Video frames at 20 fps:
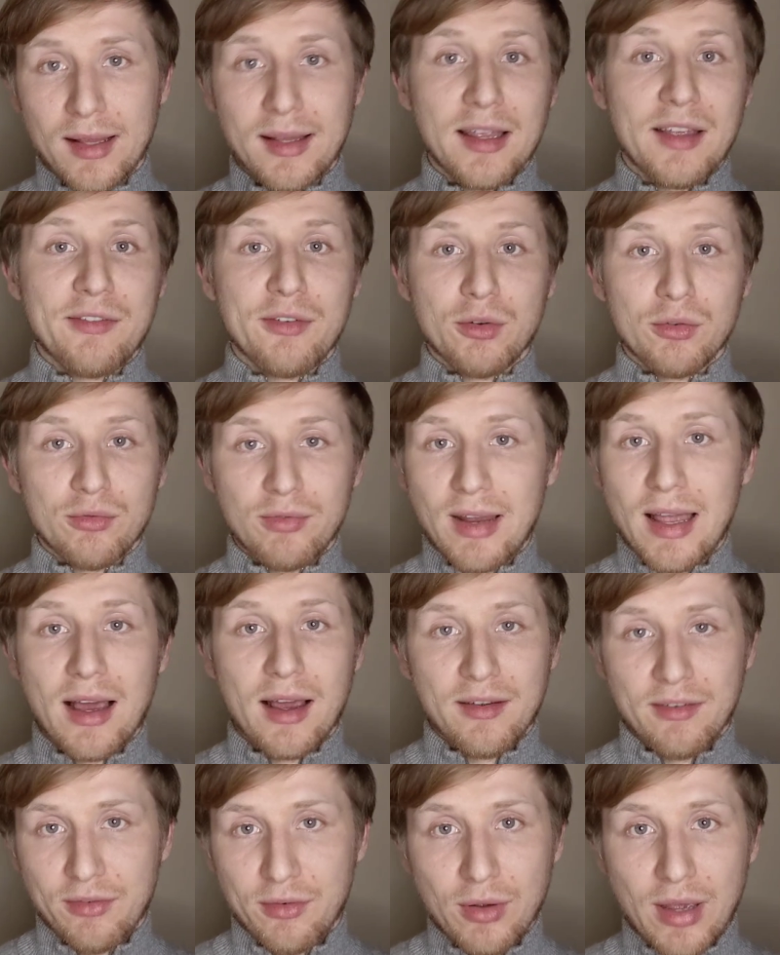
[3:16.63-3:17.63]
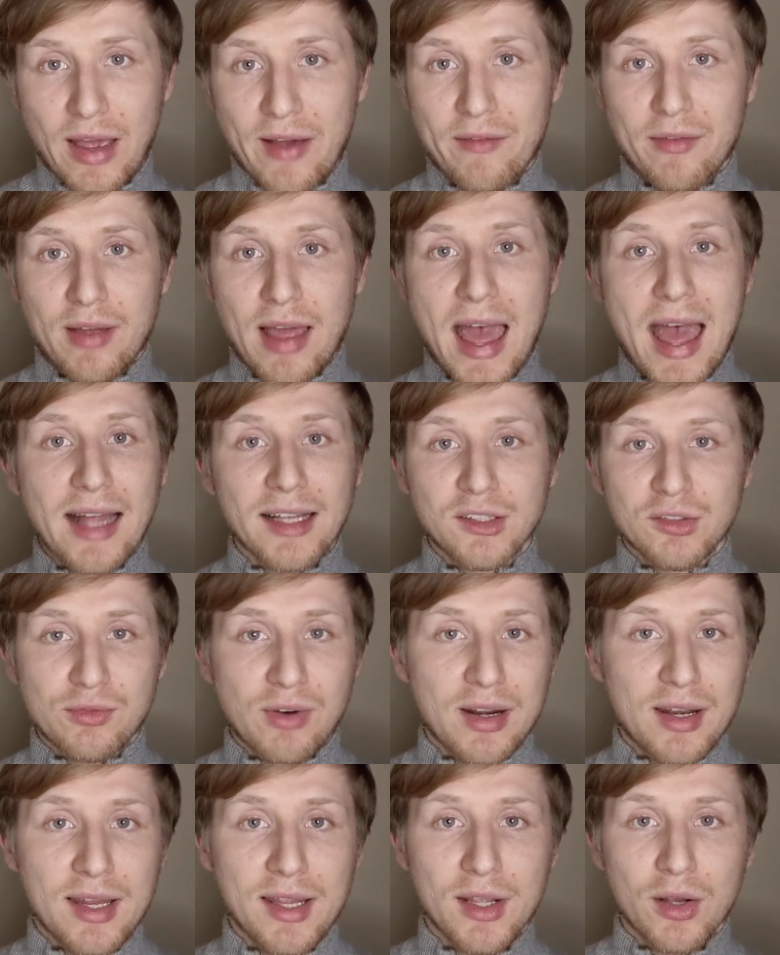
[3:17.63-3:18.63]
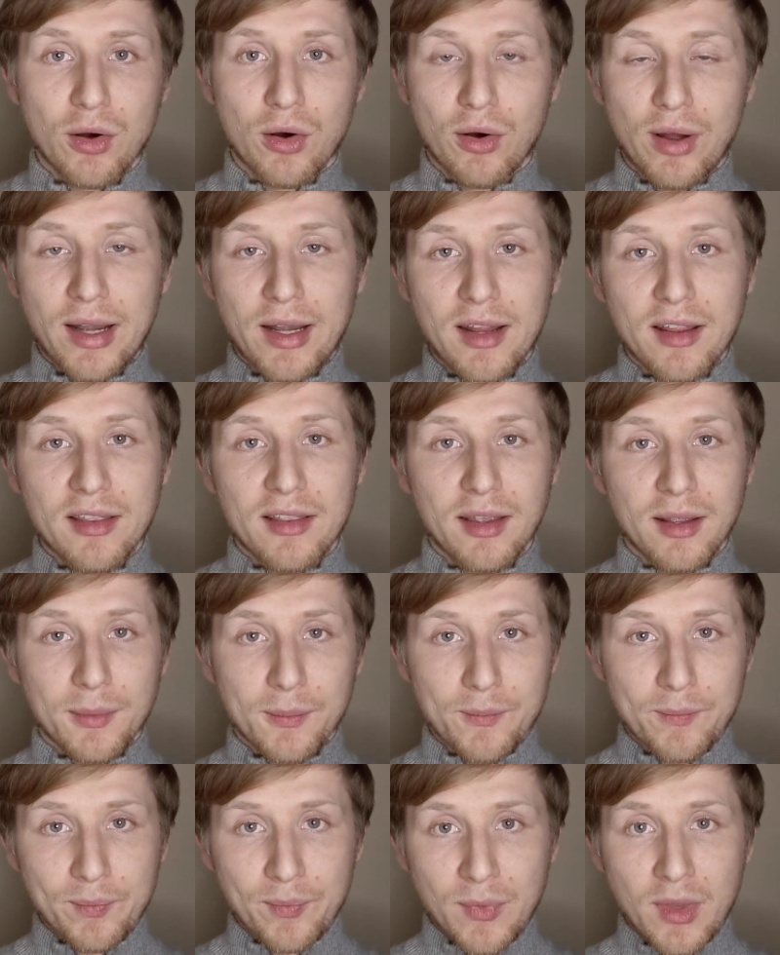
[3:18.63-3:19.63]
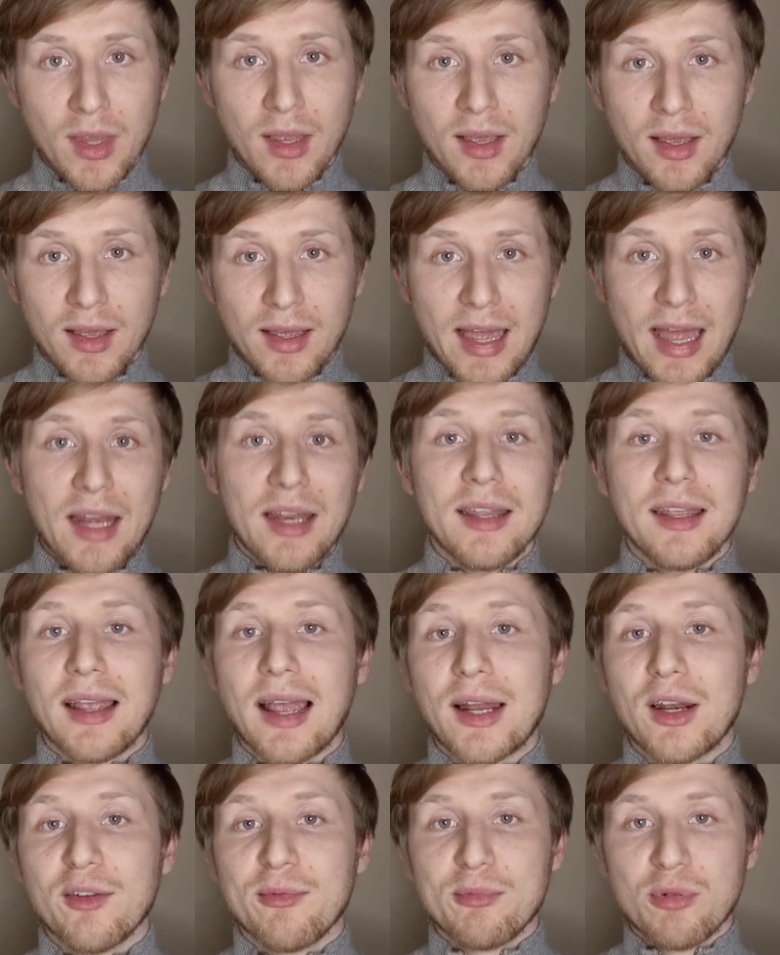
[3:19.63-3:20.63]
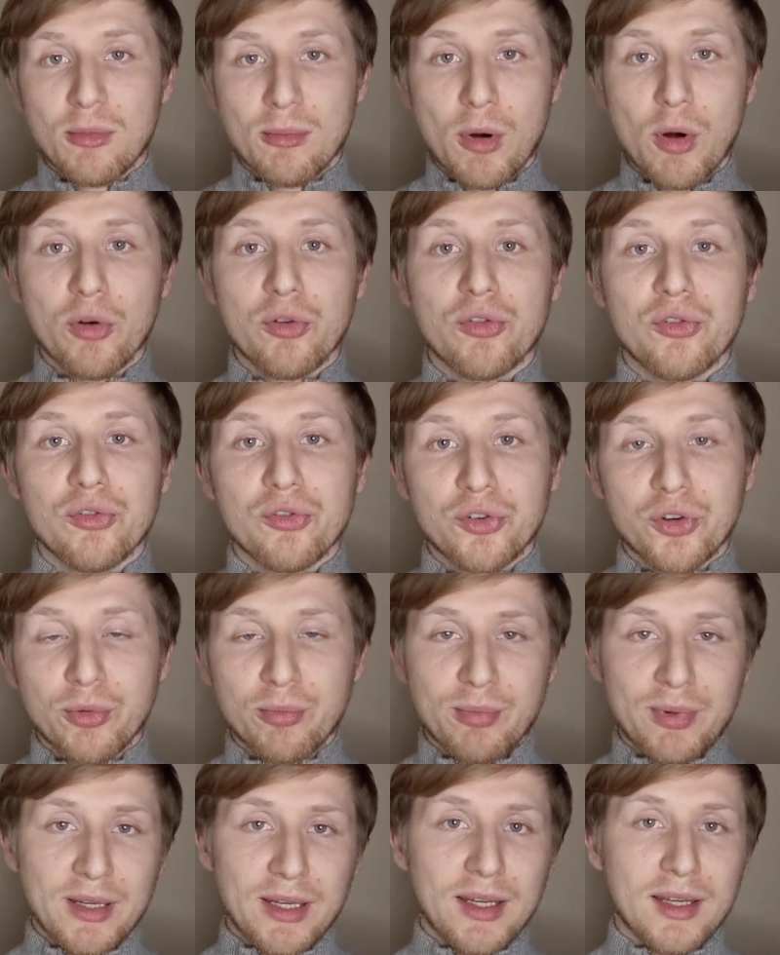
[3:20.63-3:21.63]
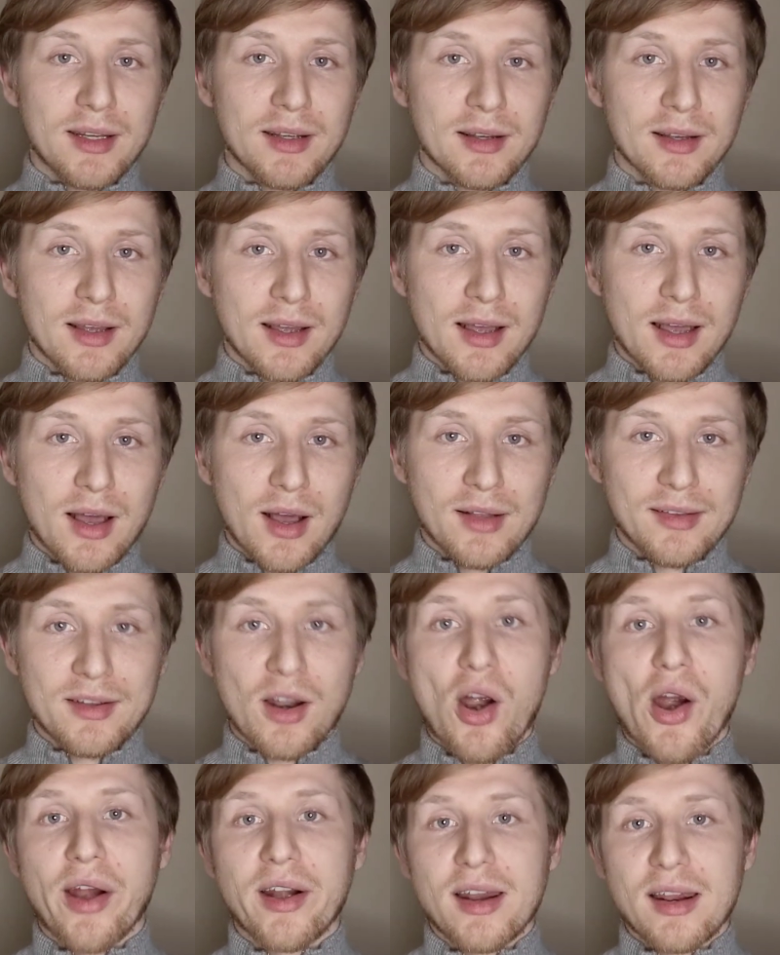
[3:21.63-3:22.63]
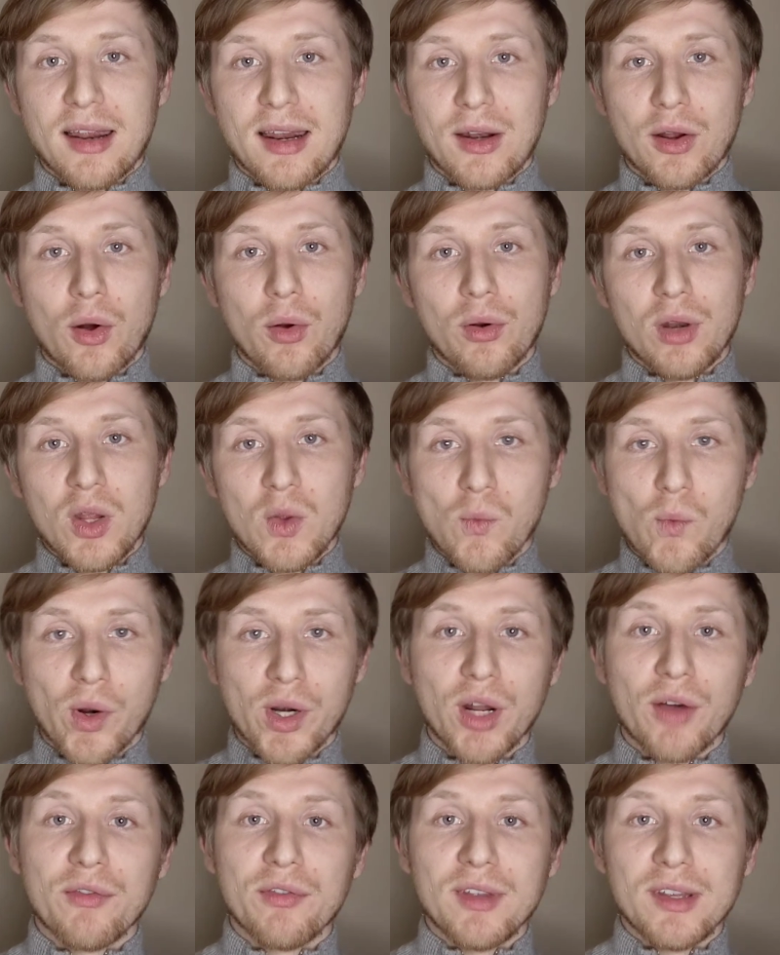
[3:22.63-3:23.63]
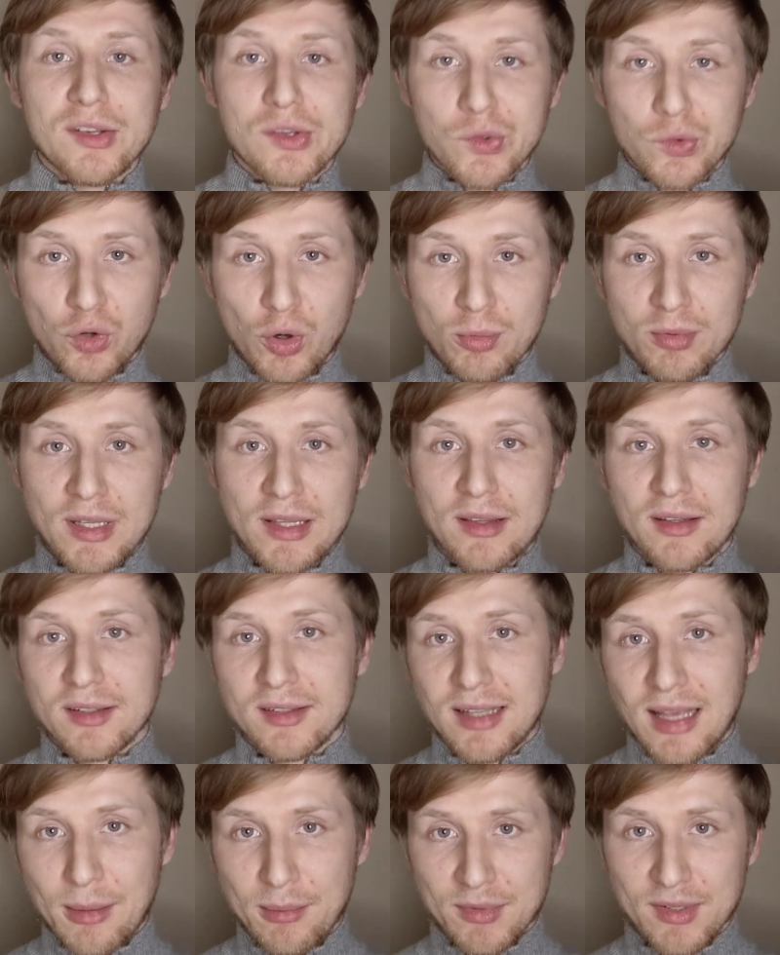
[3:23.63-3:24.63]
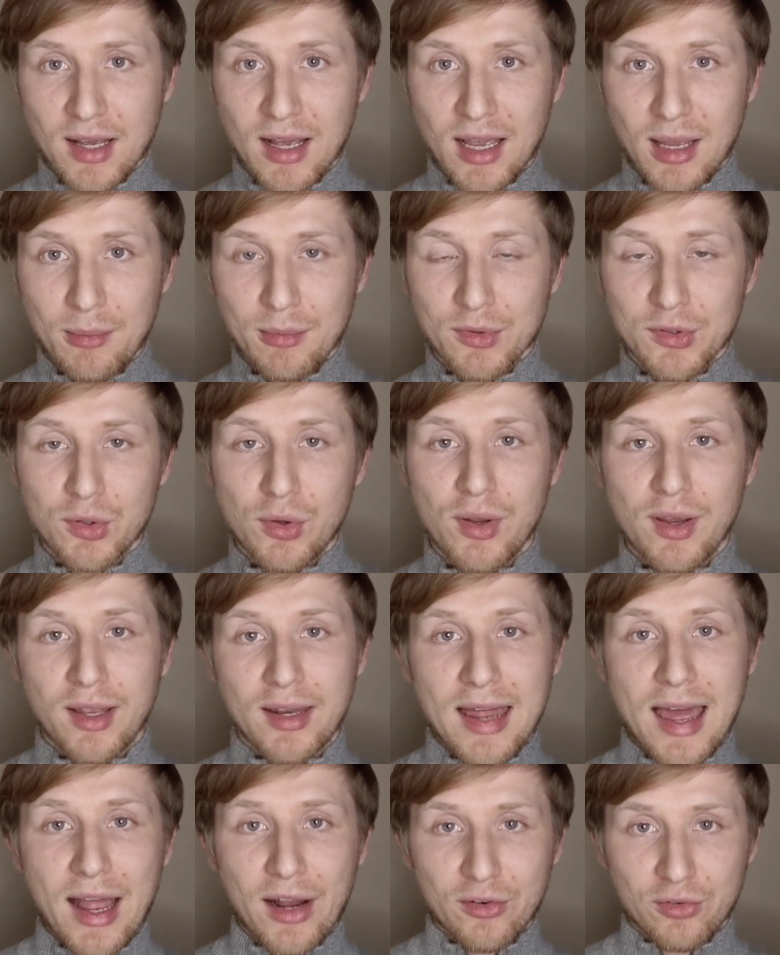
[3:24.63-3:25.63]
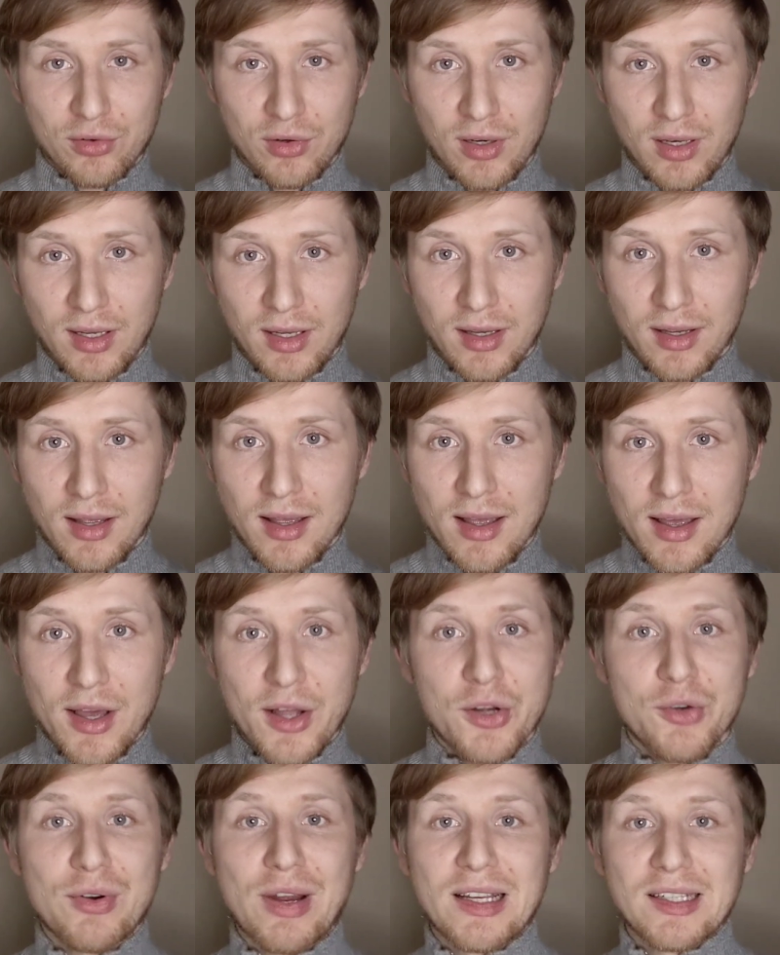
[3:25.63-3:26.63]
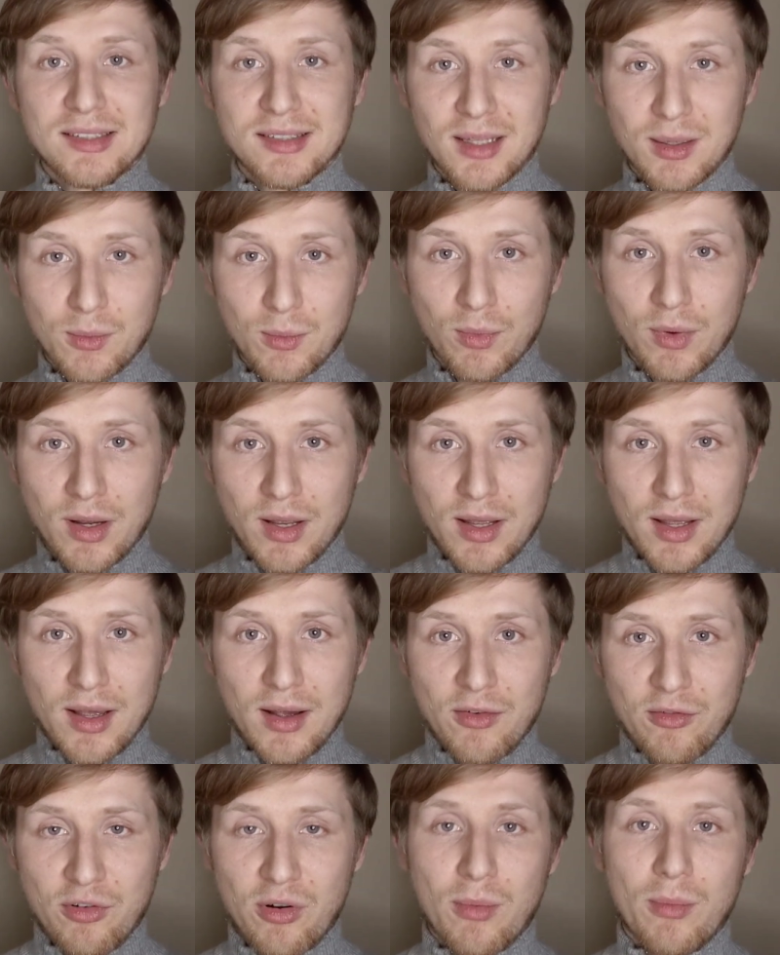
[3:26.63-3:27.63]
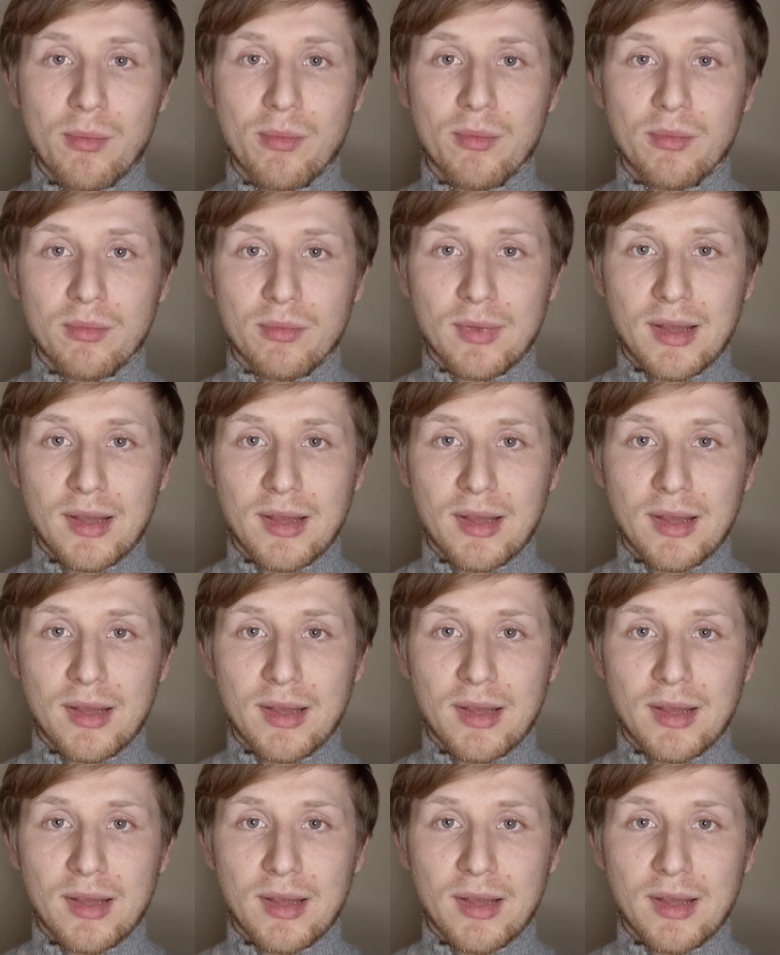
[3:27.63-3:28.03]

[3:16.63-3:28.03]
if you have ads running or anything, any kind of promotion should be targeted at only one of these groups at the same time, so you can actually address them from